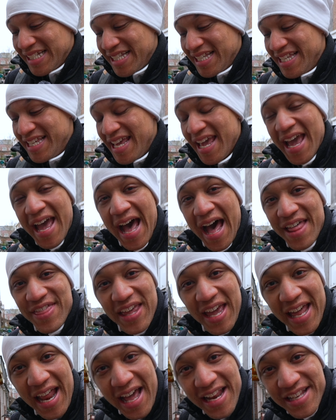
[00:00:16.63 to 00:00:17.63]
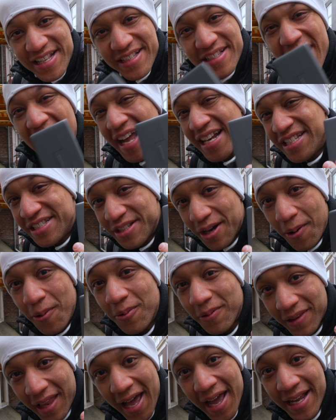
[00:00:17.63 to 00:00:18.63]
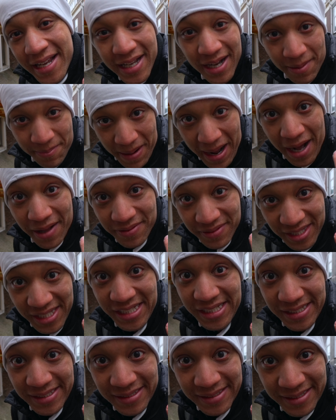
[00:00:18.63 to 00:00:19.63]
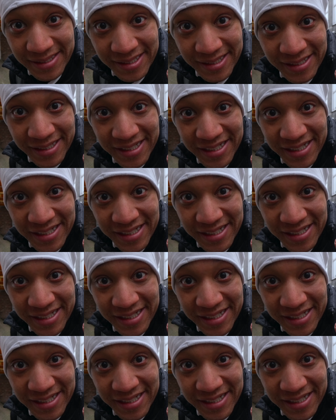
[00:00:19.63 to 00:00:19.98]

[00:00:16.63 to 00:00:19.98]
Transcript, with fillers: yeah, that I, I don't like about these.